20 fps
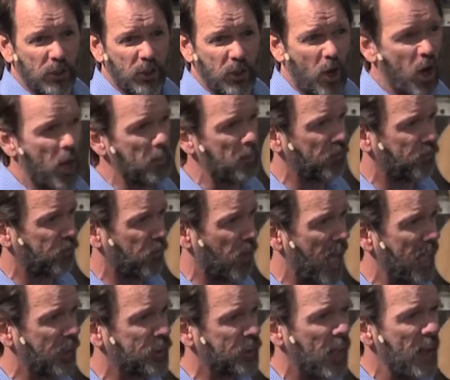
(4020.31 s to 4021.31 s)
in the arm of
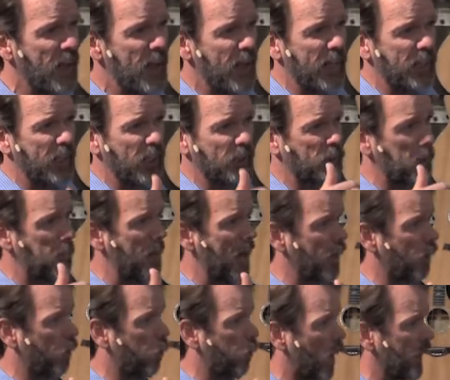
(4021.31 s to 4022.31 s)
flesh. It doesn't
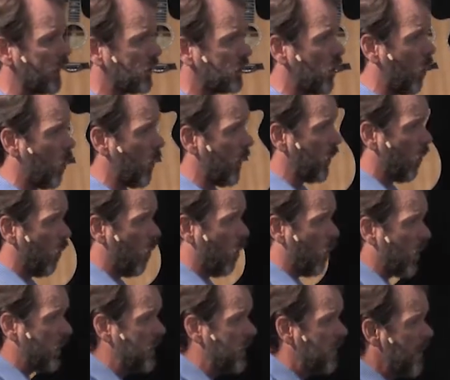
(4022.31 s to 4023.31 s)
matter what's going
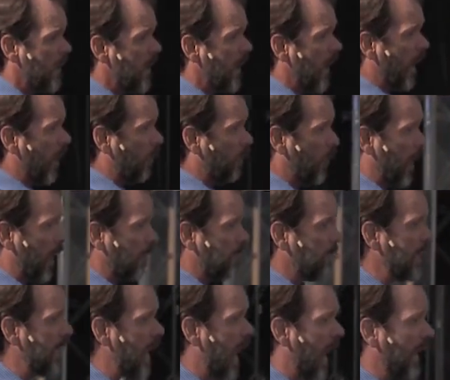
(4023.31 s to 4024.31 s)
on around
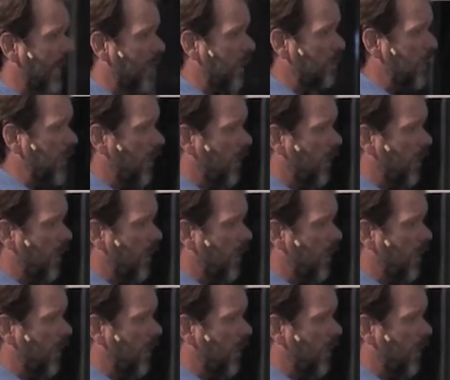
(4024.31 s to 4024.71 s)
me. I can be